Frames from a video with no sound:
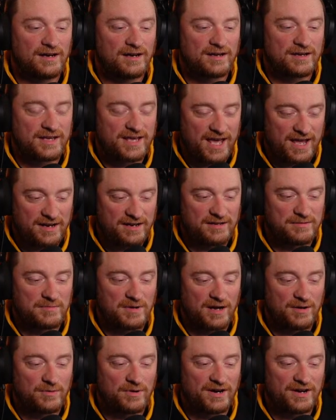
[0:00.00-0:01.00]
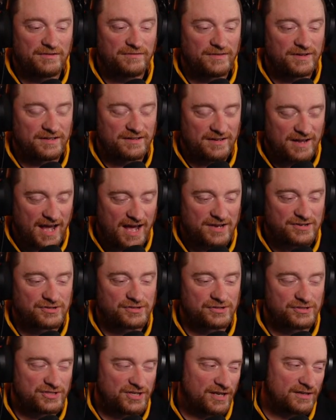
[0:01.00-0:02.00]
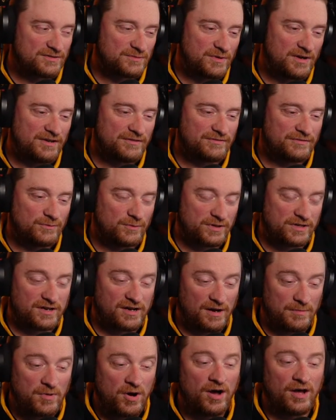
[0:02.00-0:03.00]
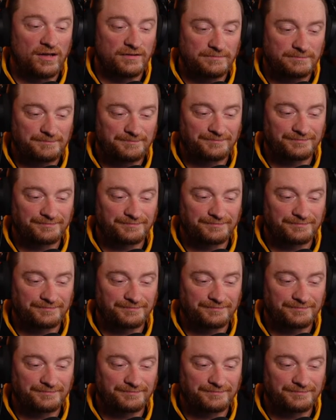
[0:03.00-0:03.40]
Katie, my wife, and Ashley, Jake's wife, would come on